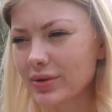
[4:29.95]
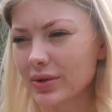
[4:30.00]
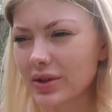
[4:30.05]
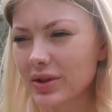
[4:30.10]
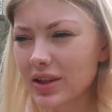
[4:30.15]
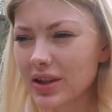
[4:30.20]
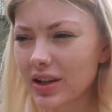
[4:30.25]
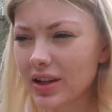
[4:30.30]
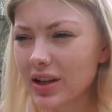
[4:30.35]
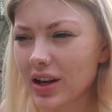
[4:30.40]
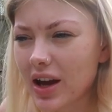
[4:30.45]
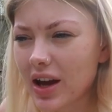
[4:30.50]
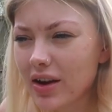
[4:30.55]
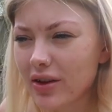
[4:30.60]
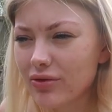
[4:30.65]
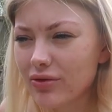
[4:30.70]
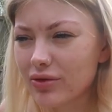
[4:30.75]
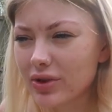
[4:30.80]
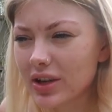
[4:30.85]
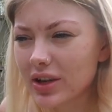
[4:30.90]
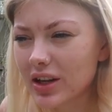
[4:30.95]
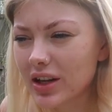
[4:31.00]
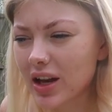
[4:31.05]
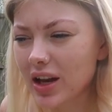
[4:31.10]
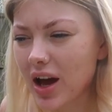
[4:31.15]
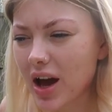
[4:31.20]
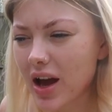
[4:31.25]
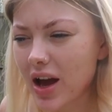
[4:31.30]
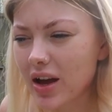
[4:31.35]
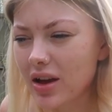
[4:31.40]
wouldn't it, like really
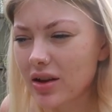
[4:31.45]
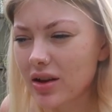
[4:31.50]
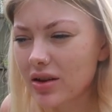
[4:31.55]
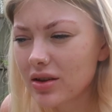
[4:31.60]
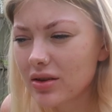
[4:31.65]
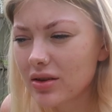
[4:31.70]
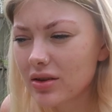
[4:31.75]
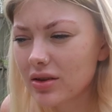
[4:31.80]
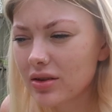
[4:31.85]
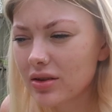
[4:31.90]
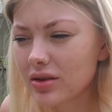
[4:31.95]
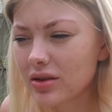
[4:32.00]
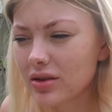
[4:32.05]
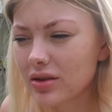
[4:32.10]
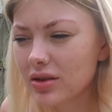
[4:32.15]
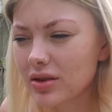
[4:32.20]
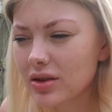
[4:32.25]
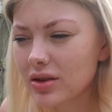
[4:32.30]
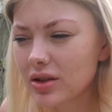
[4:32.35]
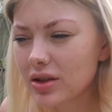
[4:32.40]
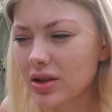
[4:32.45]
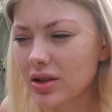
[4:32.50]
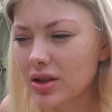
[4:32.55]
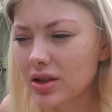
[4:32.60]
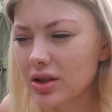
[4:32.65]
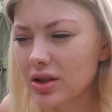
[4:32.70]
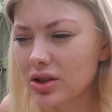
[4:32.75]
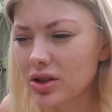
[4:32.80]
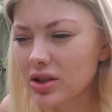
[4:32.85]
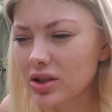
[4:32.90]
light.
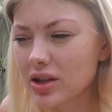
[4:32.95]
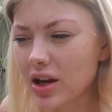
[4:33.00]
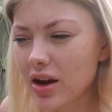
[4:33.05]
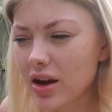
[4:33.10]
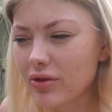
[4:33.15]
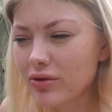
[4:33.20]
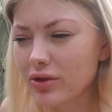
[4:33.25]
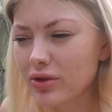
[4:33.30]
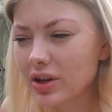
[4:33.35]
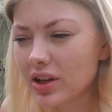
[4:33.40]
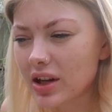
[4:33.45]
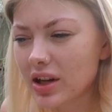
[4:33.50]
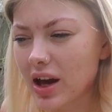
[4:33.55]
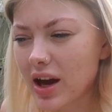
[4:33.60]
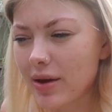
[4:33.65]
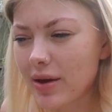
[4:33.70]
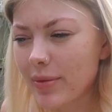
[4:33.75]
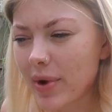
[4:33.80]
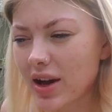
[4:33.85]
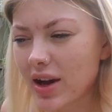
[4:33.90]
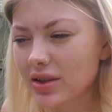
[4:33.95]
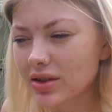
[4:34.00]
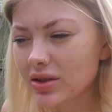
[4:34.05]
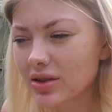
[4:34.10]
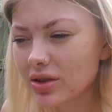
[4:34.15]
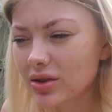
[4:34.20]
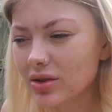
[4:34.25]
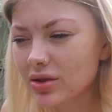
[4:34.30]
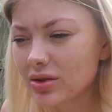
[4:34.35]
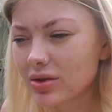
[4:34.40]
It's like a really light
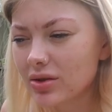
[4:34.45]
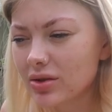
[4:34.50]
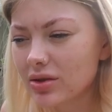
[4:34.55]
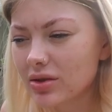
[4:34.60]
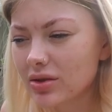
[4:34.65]
pastel.